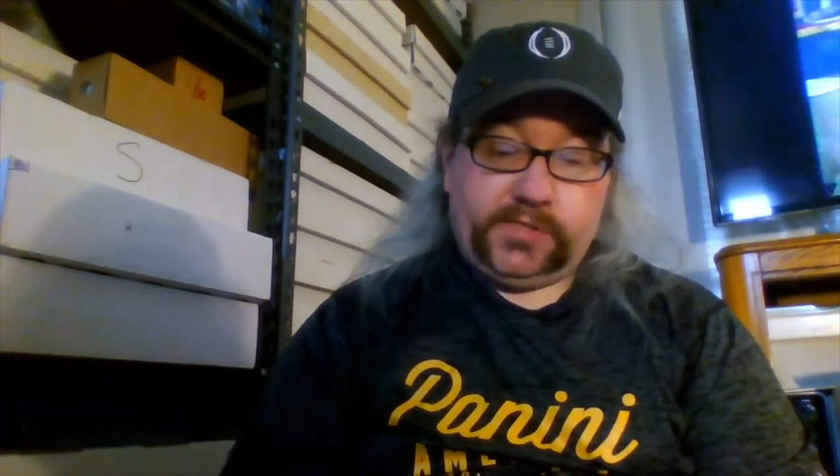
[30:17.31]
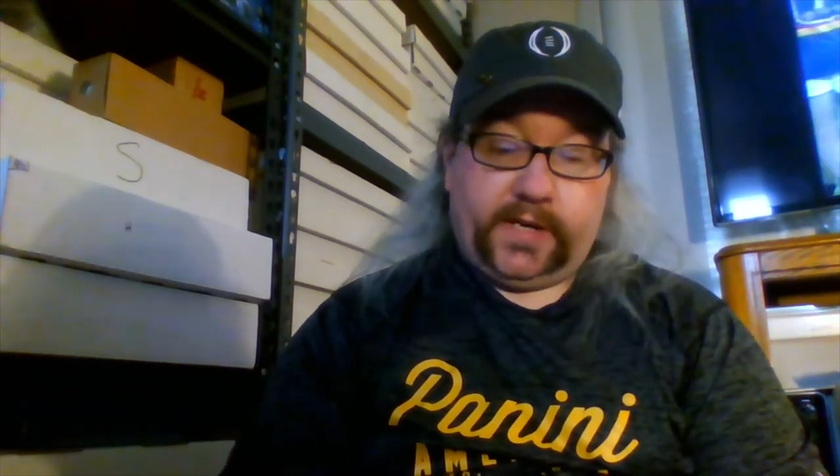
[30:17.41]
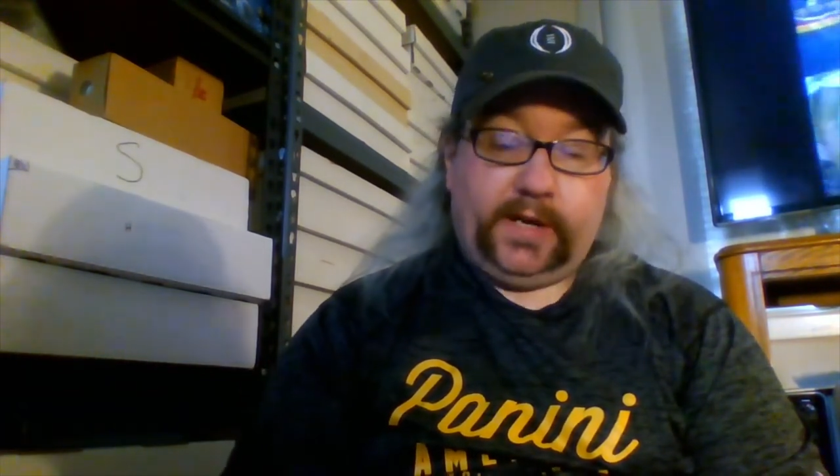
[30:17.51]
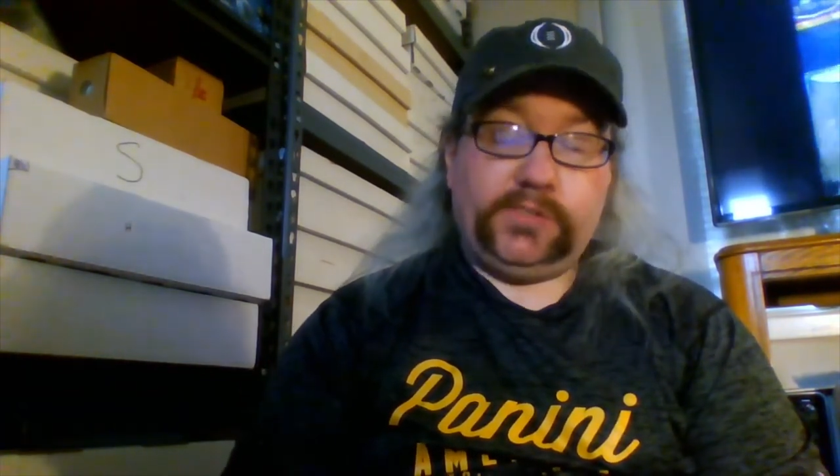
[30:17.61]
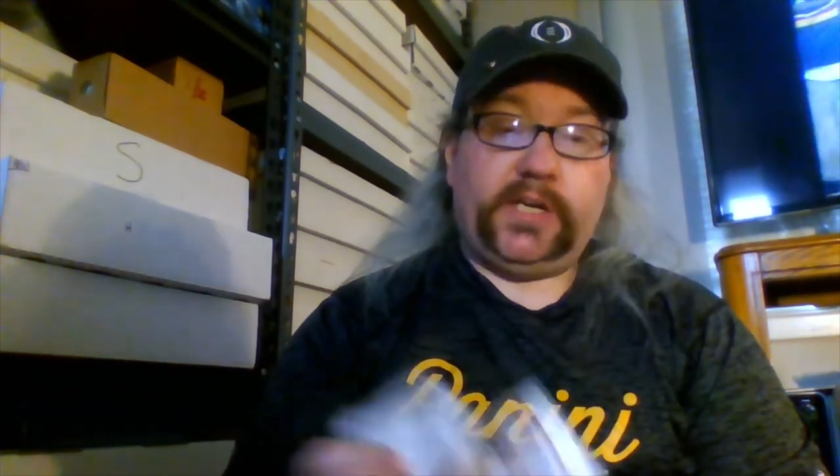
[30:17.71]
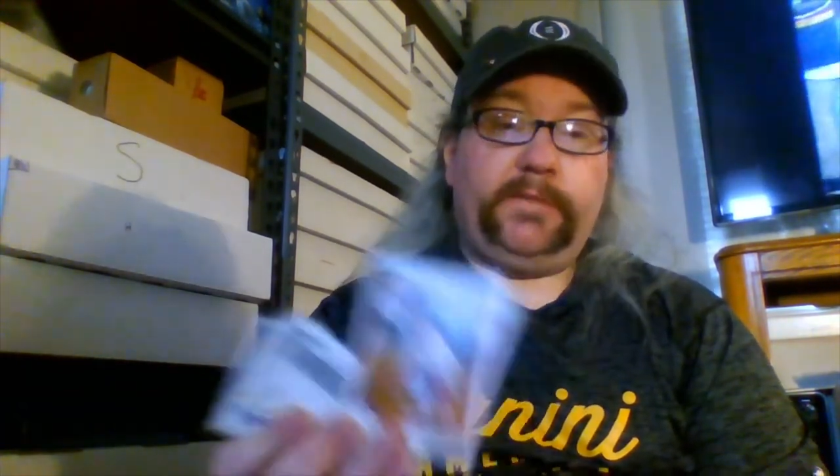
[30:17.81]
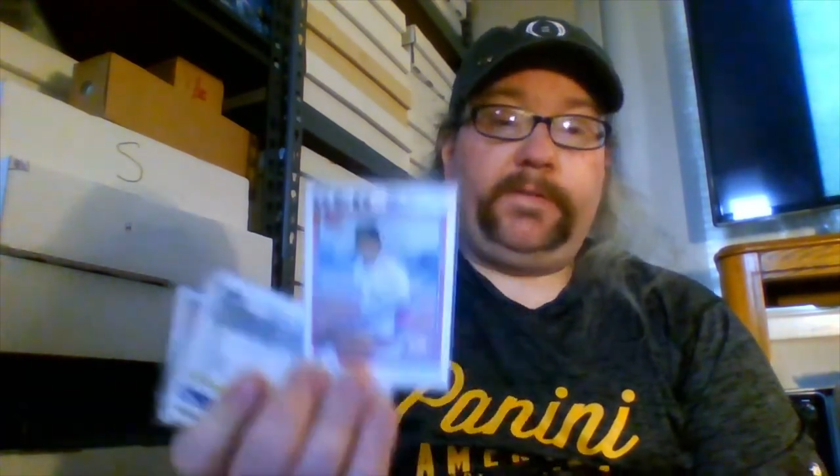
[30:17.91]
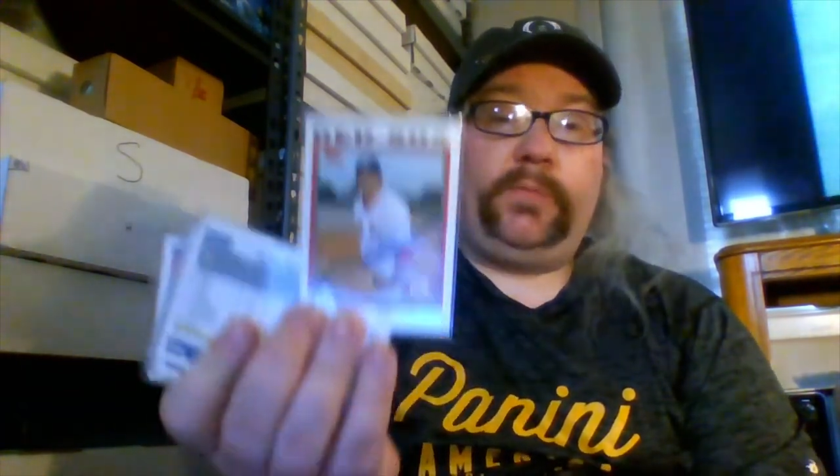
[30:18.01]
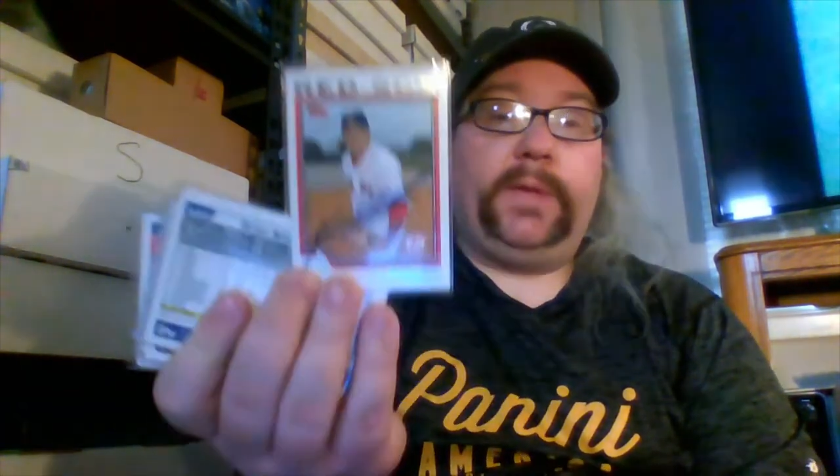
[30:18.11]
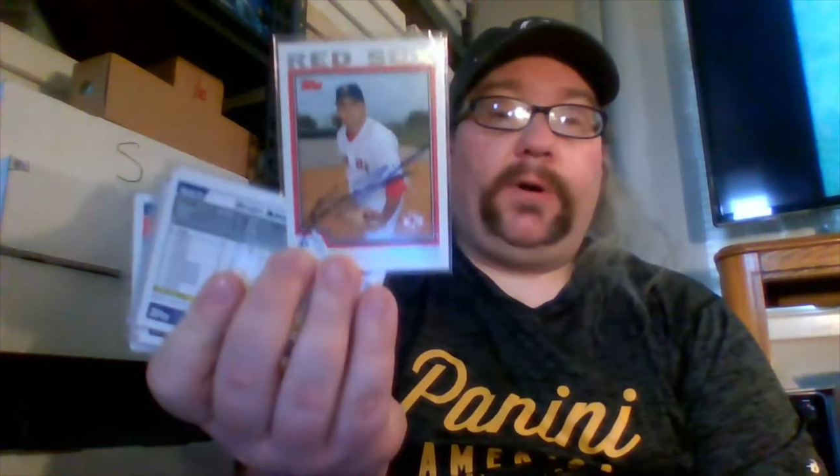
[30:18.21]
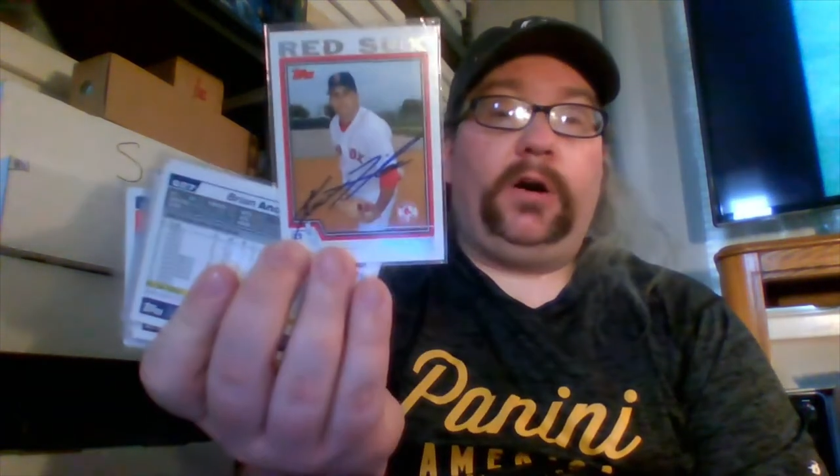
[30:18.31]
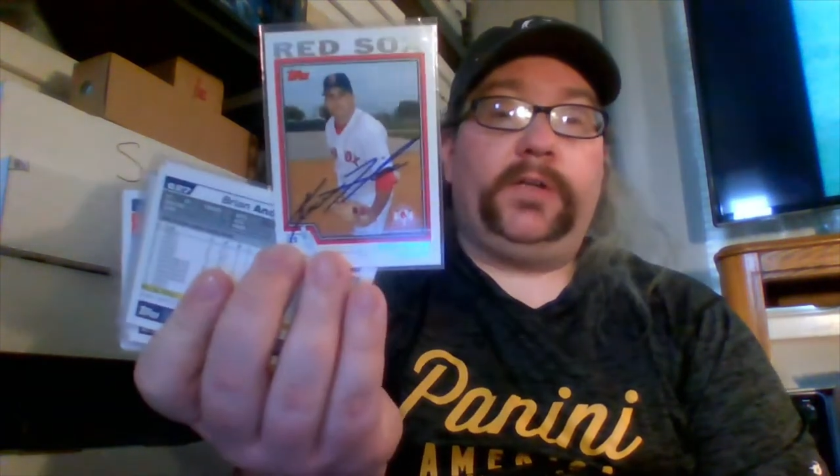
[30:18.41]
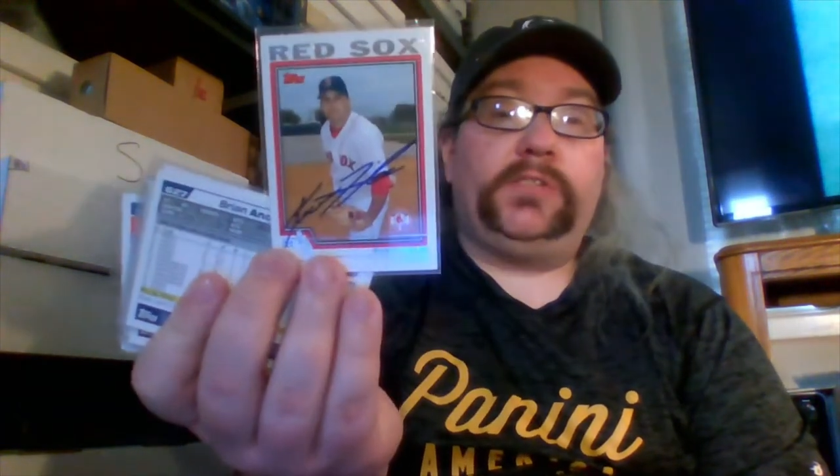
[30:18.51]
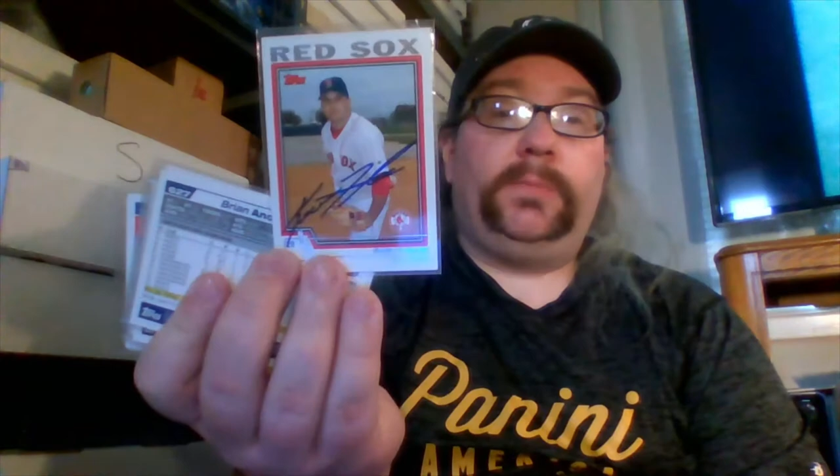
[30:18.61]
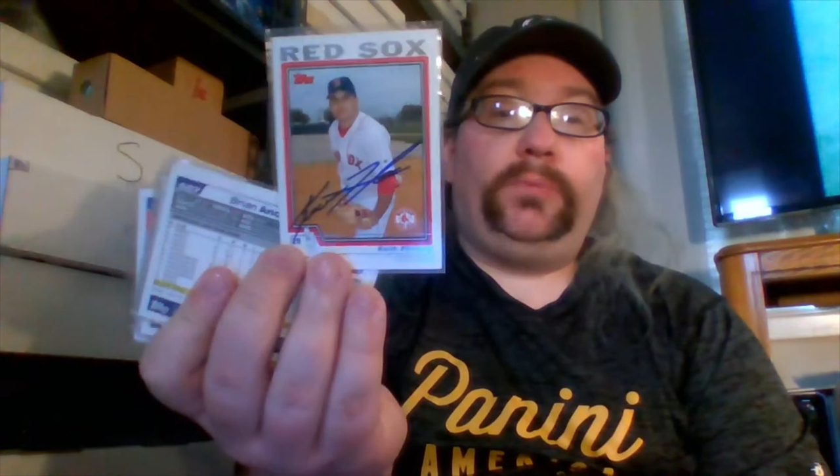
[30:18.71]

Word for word: signed outside Fenway Park at some